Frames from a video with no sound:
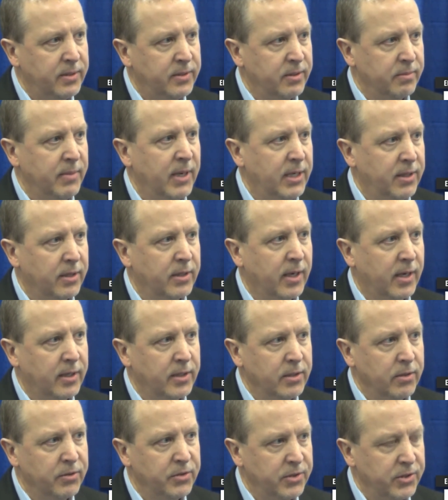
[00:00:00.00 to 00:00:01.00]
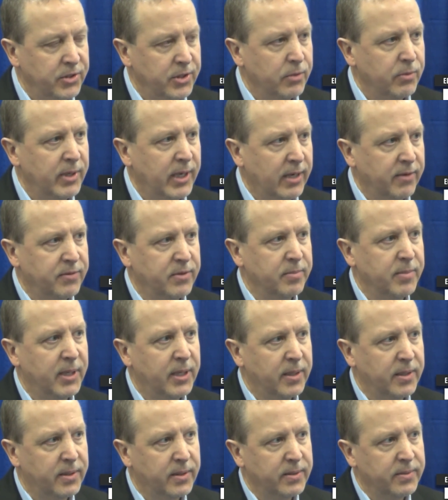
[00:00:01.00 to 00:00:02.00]
to make the diagnoses that we have to
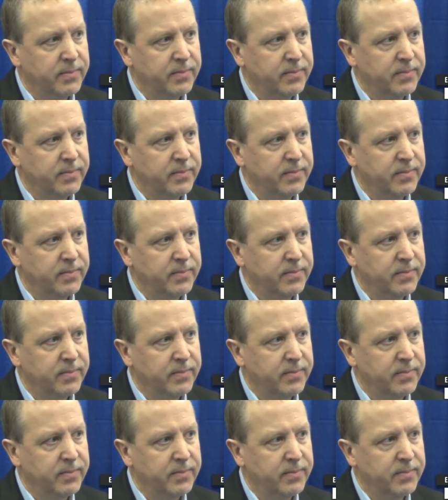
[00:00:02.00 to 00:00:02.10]
make.